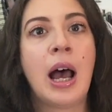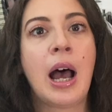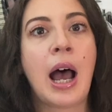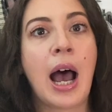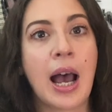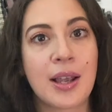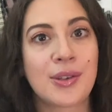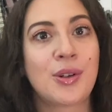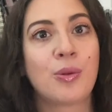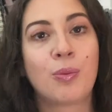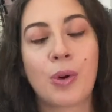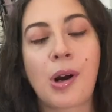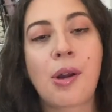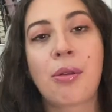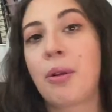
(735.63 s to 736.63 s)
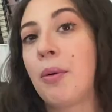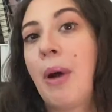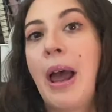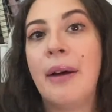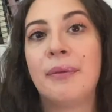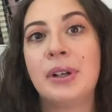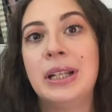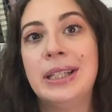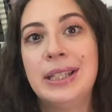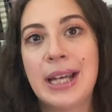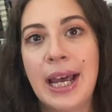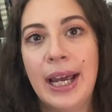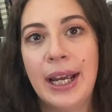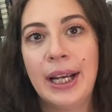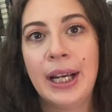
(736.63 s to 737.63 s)
has to work through every
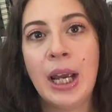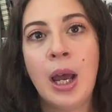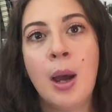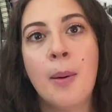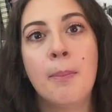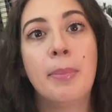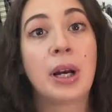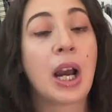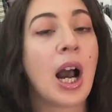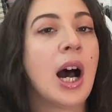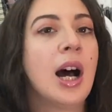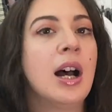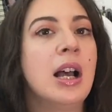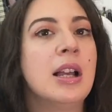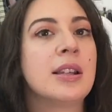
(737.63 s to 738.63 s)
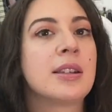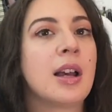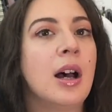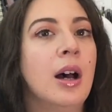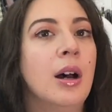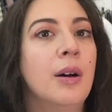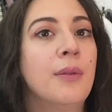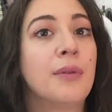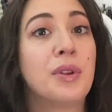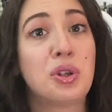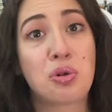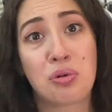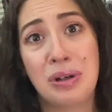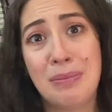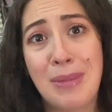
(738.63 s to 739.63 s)
day because of the
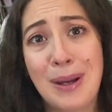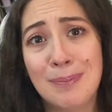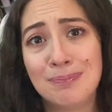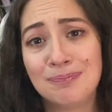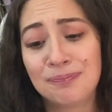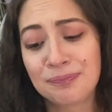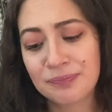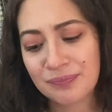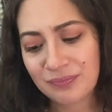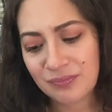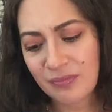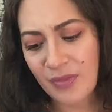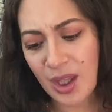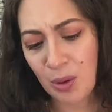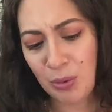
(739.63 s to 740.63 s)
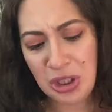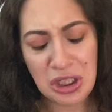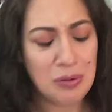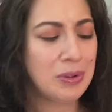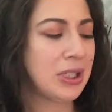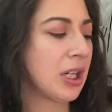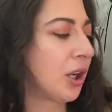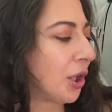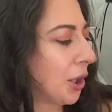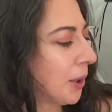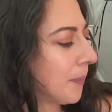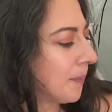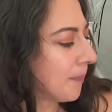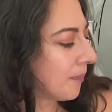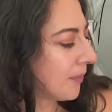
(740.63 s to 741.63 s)
treatment when she was younger.